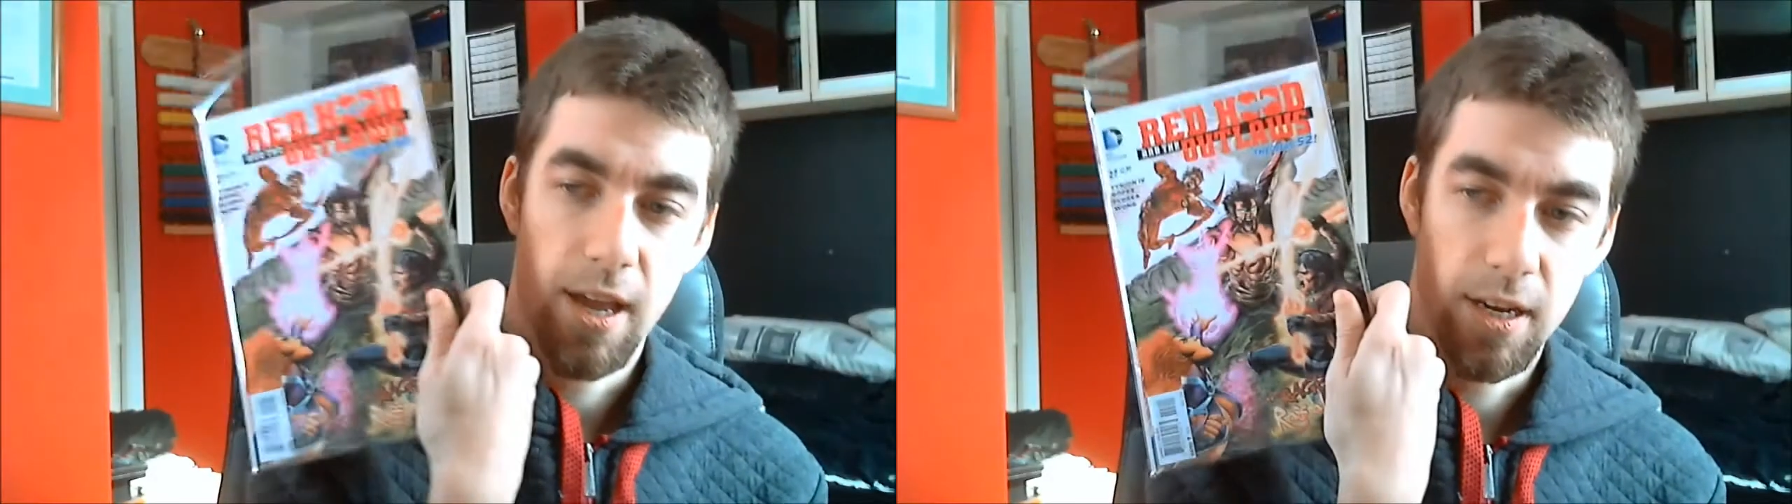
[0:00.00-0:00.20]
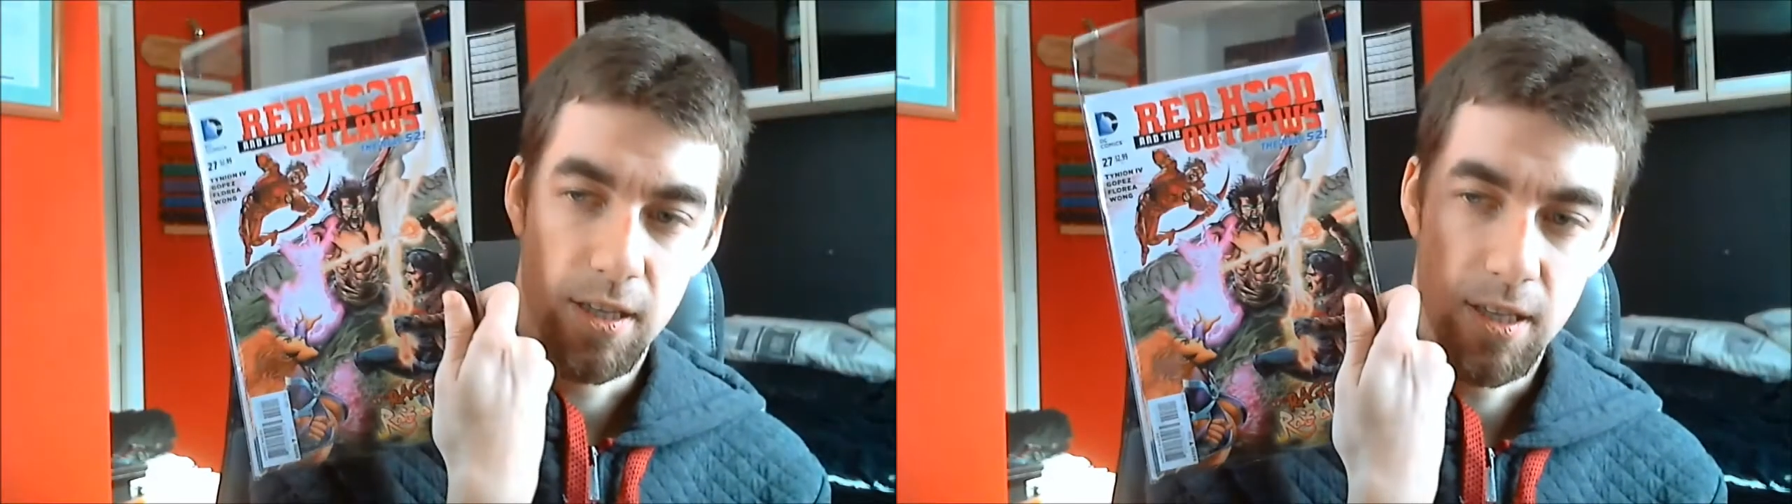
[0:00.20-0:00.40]

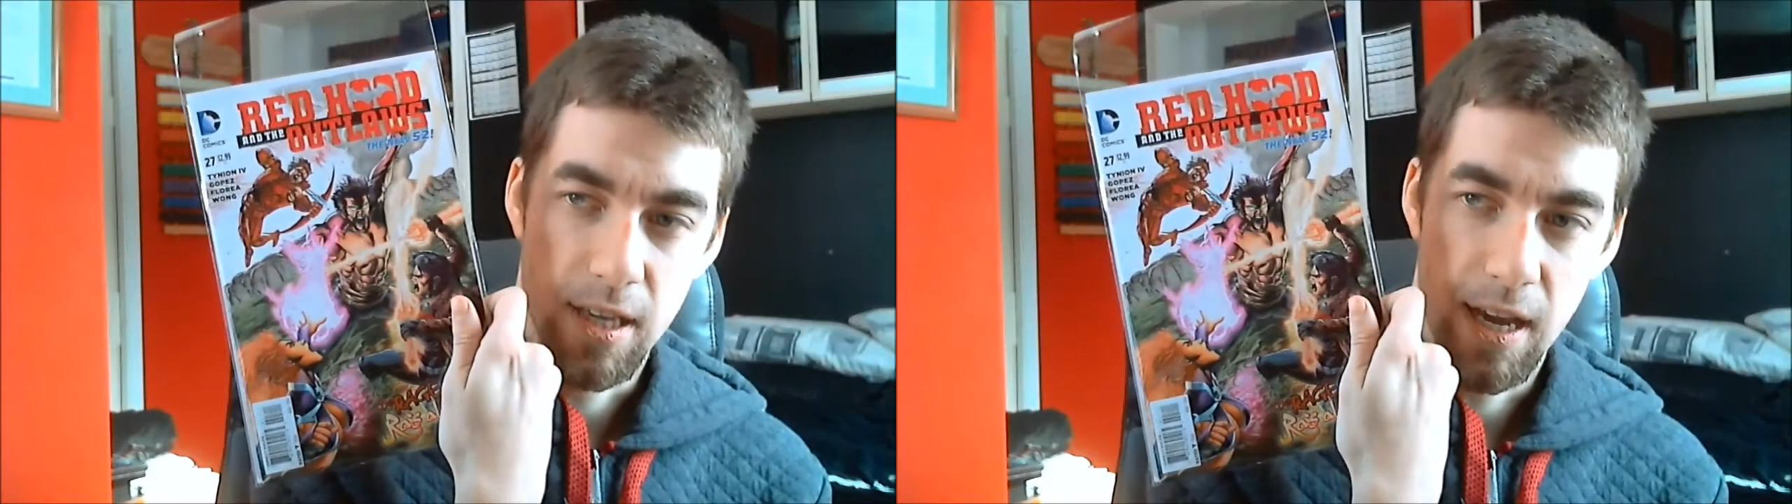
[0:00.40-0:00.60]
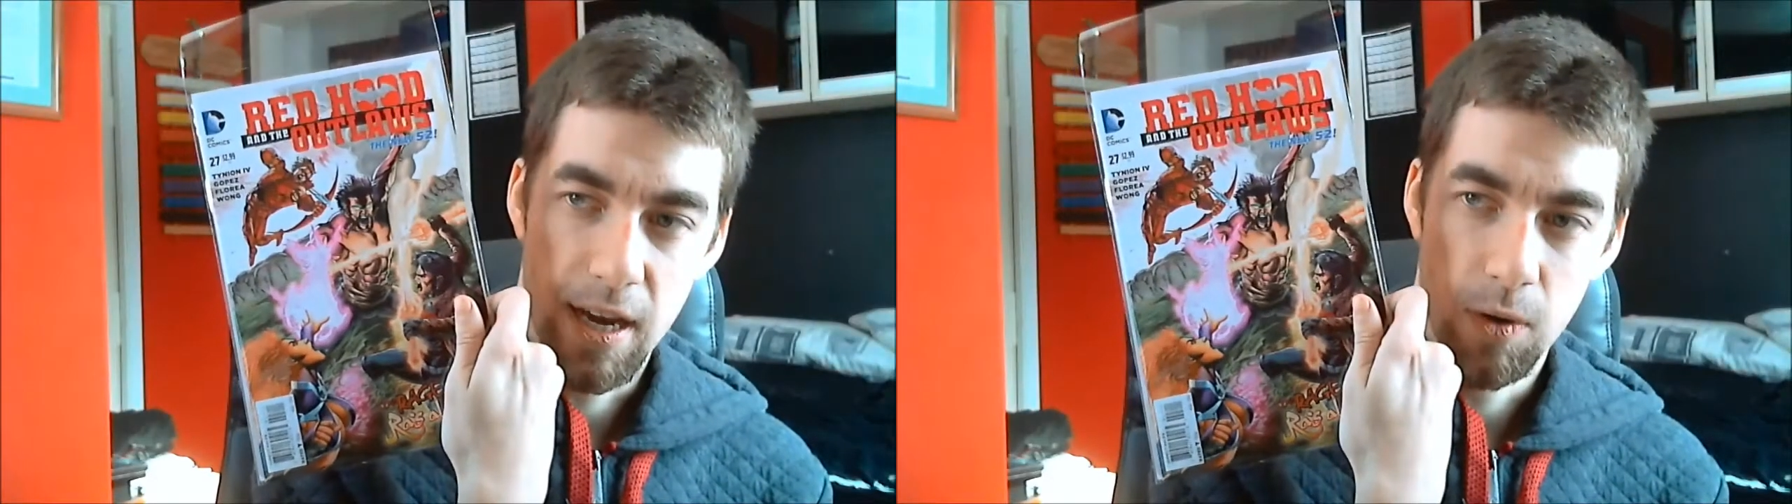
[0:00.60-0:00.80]
and
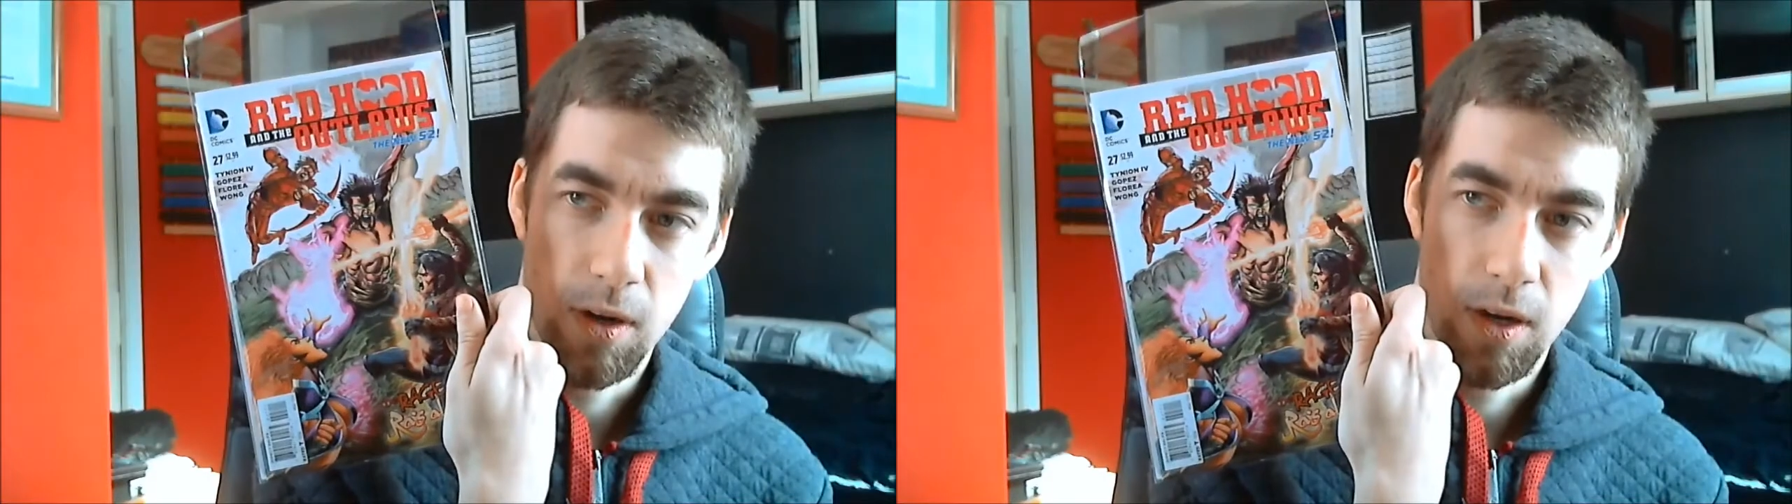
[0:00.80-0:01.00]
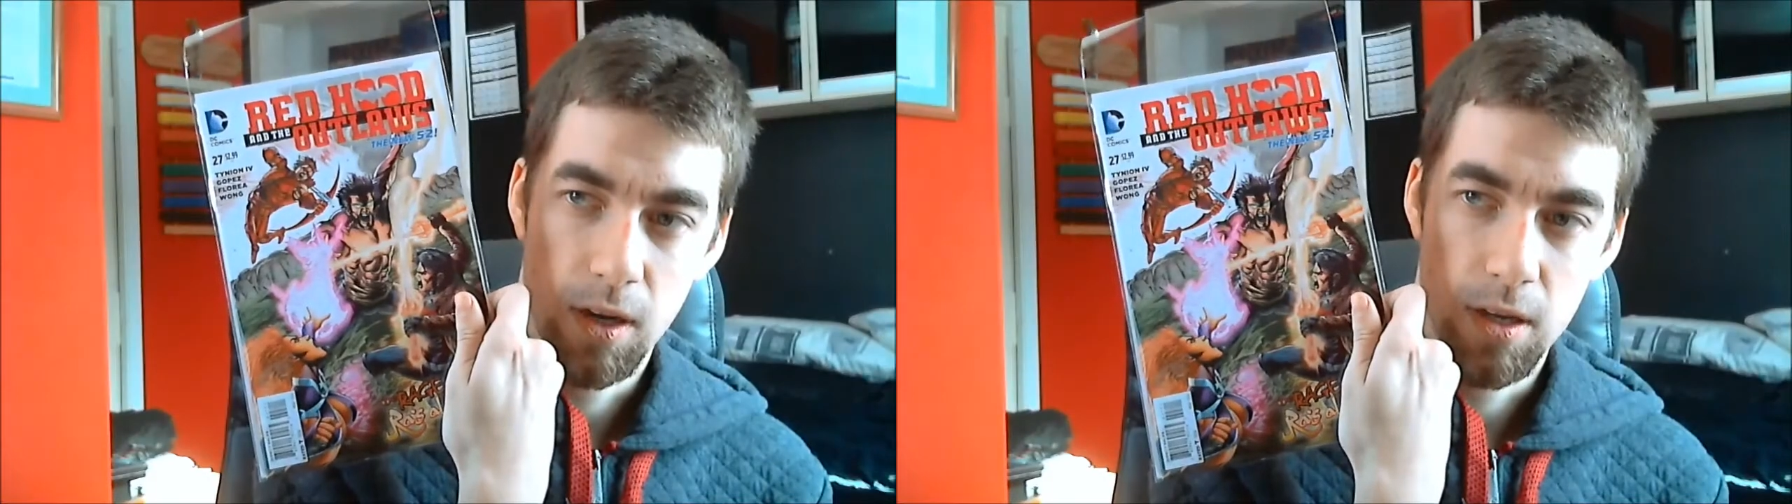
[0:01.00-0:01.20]
the
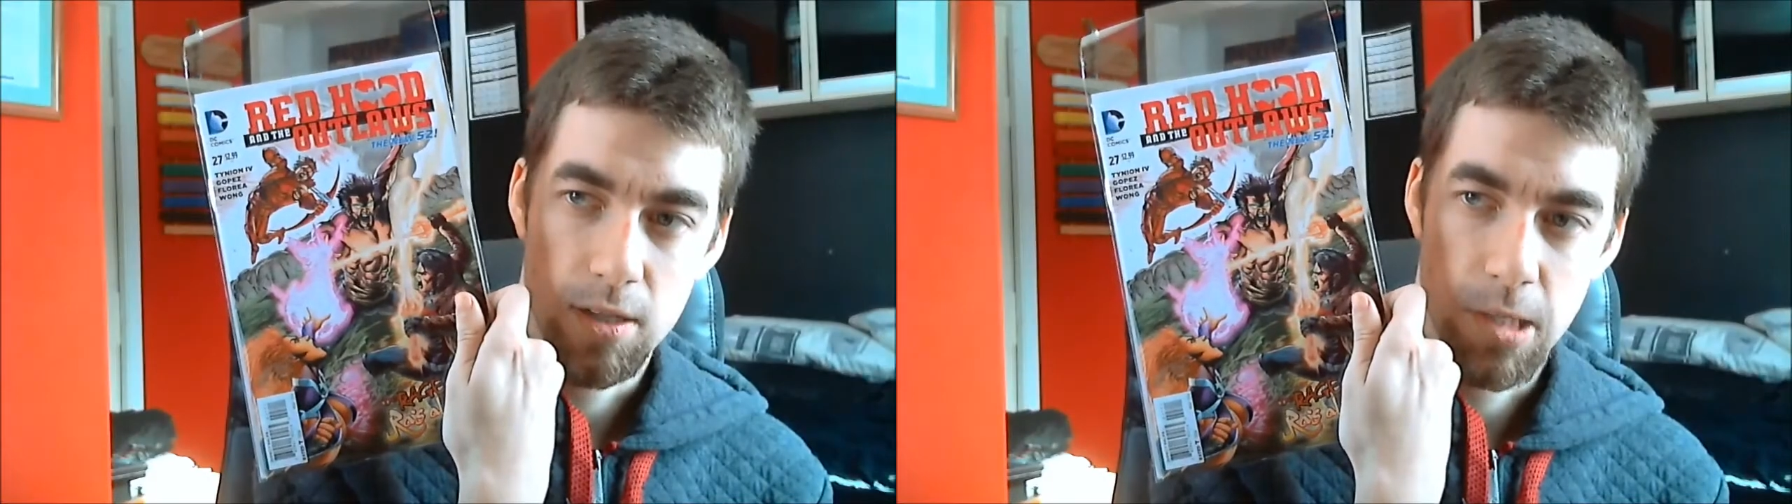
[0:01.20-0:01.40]
Outlaws